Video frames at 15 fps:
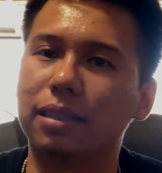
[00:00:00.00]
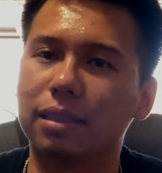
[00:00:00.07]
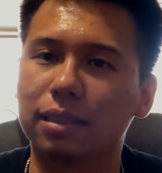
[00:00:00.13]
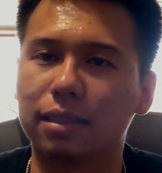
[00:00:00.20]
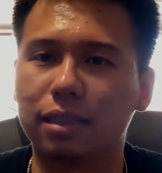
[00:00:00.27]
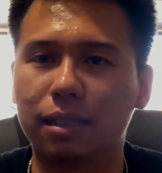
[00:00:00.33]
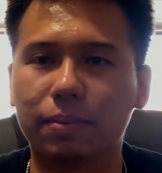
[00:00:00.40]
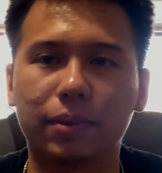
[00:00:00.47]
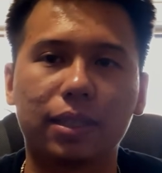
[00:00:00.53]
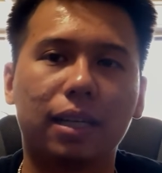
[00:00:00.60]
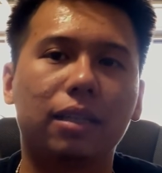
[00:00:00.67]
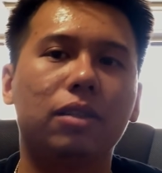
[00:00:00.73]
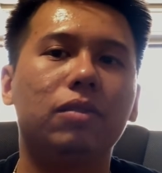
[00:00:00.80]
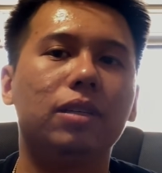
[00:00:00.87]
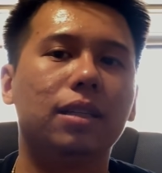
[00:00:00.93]
it seems
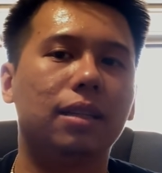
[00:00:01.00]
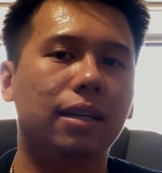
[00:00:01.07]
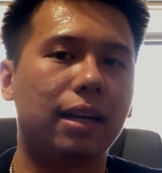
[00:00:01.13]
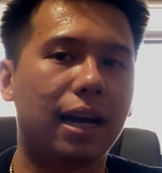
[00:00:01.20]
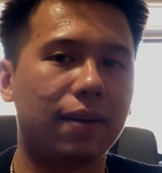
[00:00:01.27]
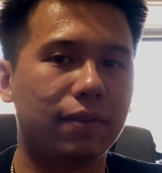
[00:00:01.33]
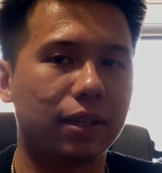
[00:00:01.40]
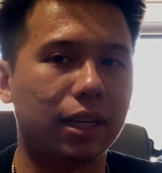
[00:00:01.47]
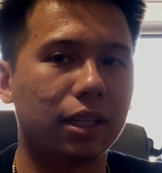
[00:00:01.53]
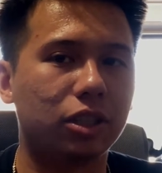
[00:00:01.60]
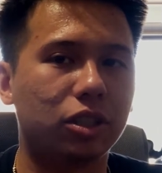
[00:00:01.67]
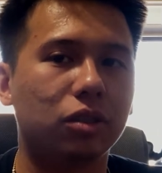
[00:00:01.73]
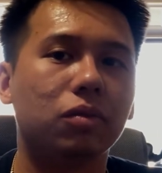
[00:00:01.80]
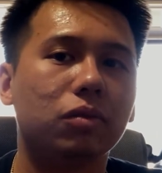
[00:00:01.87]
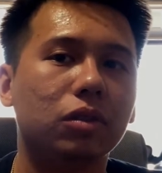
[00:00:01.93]
like you need the
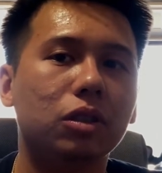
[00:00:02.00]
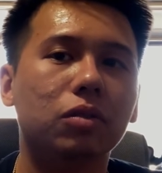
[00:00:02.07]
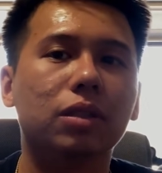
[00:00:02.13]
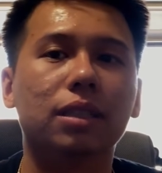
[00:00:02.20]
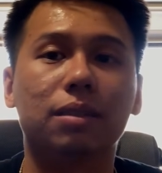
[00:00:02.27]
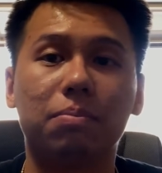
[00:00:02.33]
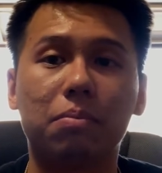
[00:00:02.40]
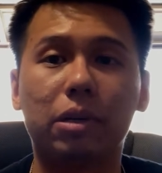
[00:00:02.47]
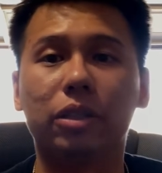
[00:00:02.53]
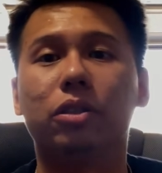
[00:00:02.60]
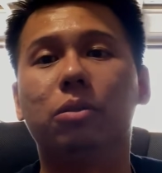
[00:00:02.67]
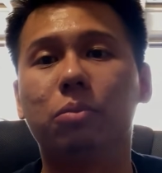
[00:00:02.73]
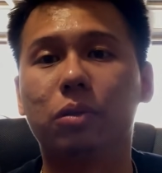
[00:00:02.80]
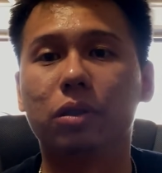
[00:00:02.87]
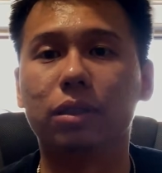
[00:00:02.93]
navigation unit's
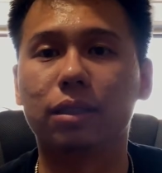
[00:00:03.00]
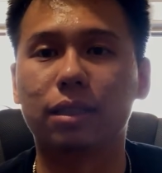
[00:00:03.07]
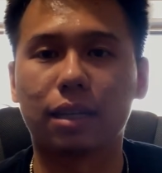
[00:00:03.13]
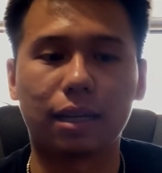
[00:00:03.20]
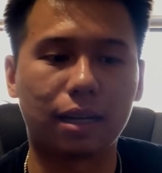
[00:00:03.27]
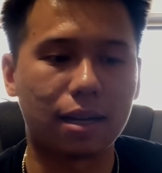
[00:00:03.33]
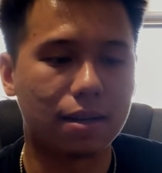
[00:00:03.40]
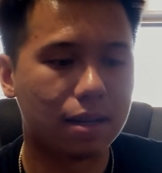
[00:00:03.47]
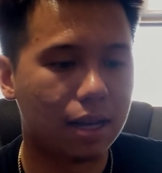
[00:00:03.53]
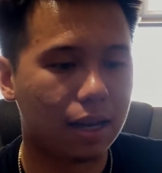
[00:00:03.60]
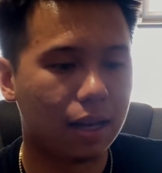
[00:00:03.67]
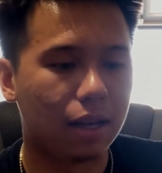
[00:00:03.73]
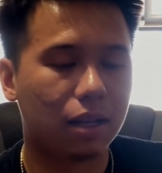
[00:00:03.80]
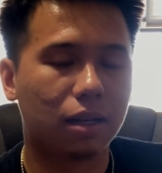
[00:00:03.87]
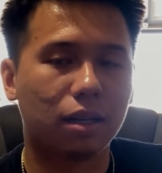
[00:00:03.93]
motherboard to
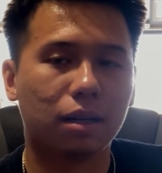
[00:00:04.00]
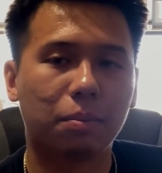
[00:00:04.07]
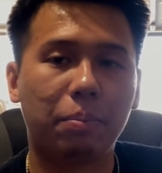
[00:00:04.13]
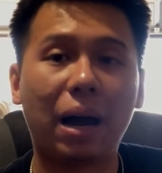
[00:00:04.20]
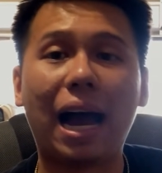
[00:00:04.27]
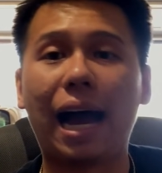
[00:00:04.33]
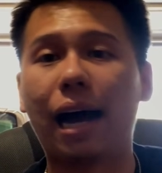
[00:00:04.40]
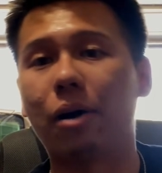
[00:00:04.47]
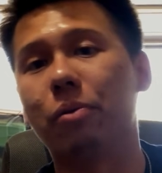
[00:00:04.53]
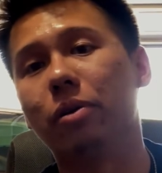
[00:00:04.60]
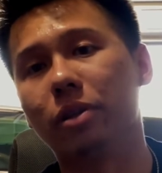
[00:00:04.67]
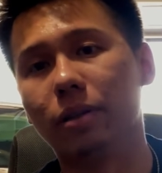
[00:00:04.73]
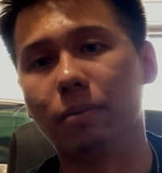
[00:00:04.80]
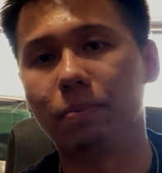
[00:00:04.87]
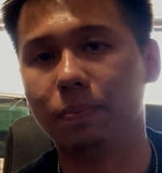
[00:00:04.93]
power
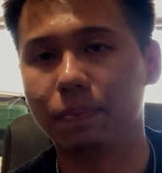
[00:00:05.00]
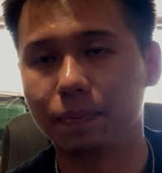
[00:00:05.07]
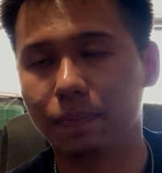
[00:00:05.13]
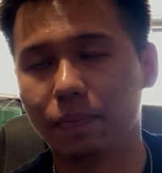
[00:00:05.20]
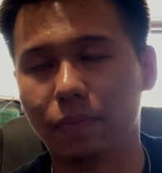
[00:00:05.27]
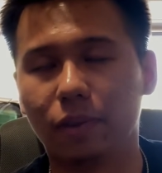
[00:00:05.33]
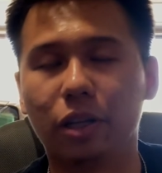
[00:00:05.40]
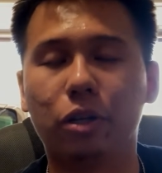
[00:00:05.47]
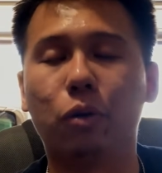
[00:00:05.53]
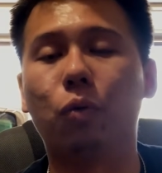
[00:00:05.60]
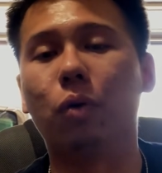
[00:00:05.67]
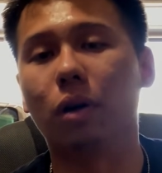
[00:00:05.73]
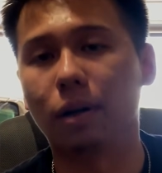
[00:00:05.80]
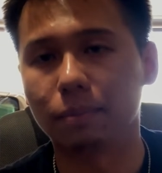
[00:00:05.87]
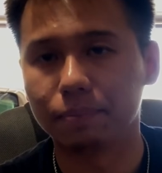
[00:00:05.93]
the
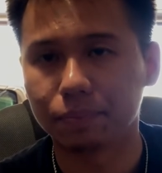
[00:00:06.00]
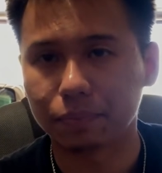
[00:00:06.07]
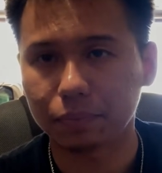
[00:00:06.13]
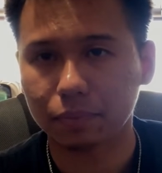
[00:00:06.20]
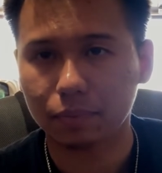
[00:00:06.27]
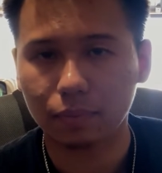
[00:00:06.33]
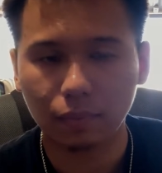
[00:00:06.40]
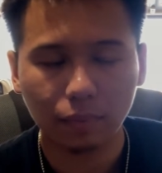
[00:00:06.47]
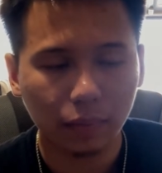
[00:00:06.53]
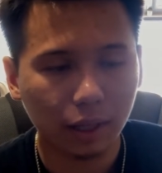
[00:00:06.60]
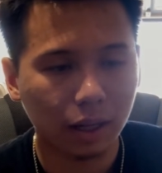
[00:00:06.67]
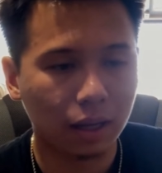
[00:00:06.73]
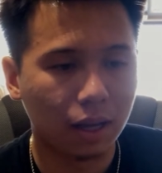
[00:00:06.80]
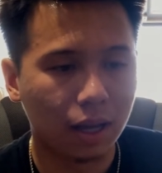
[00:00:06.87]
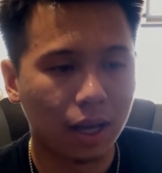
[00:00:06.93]
door.
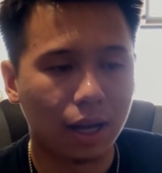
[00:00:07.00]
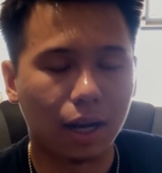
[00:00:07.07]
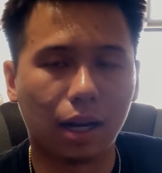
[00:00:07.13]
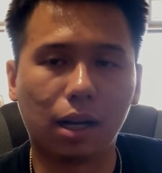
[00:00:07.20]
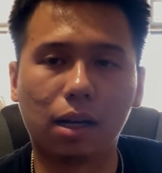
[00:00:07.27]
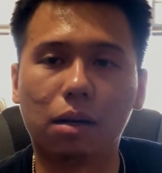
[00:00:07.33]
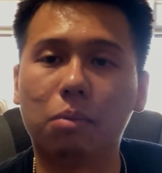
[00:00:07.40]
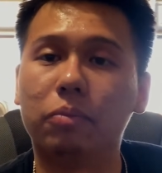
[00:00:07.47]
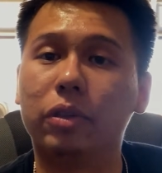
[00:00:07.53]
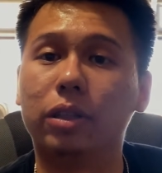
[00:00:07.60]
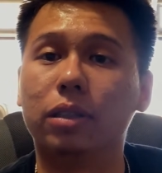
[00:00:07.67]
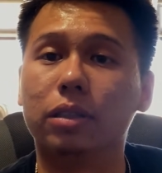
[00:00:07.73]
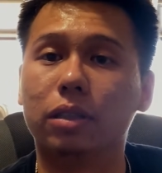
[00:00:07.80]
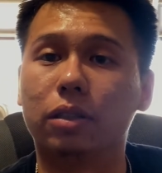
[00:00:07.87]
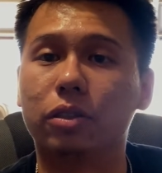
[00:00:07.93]

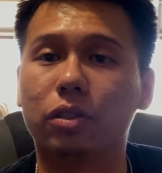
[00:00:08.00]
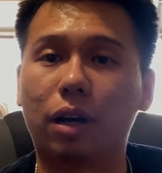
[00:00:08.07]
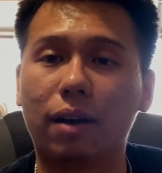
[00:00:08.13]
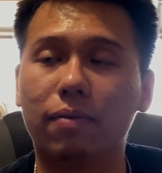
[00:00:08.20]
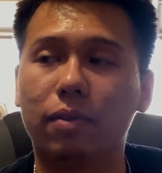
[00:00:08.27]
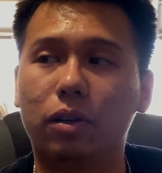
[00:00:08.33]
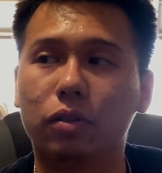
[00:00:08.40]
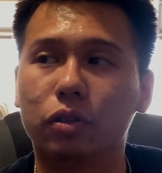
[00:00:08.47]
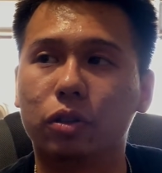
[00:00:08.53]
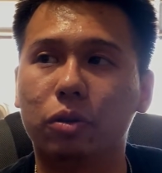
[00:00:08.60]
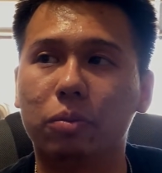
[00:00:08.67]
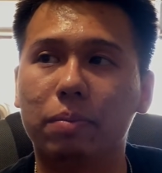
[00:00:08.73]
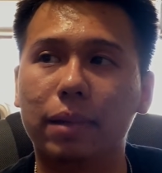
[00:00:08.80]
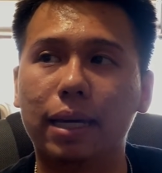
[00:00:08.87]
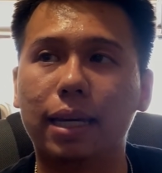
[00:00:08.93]
I've also
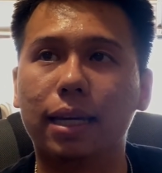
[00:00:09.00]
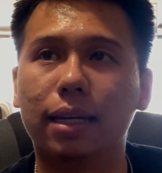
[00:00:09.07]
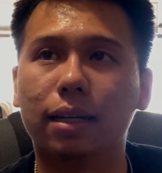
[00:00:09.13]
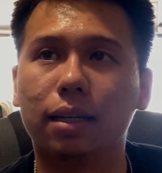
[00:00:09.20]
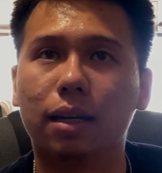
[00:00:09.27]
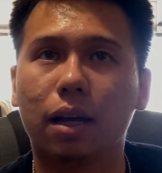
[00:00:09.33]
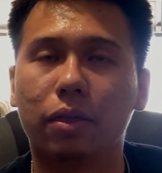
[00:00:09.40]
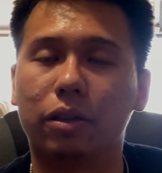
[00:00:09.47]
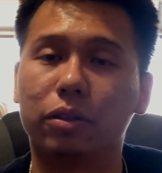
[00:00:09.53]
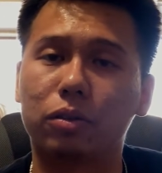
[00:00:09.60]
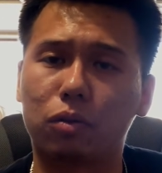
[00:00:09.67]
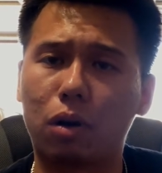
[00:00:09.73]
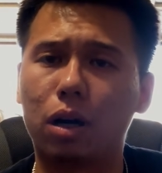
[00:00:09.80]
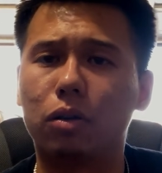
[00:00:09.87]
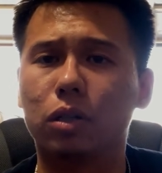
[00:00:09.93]
made the
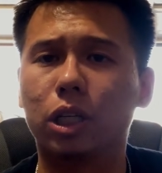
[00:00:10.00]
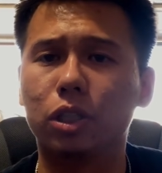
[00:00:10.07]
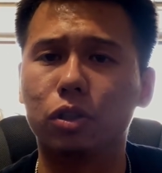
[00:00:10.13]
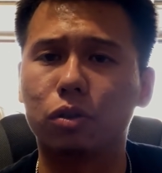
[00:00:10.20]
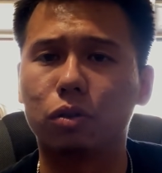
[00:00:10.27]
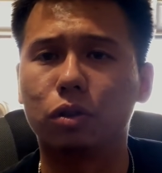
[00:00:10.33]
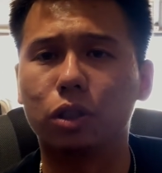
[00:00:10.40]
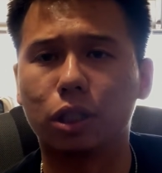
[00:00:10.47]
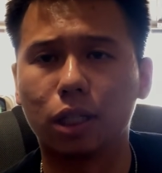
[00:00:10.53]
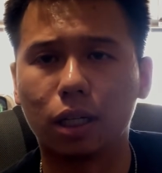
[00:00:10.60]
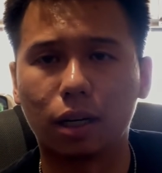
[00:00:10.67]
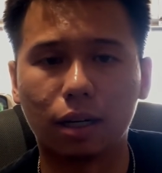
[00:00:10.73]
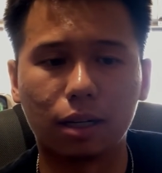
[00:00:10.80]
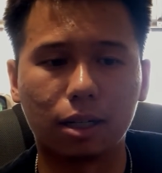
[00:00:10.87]
throttle controller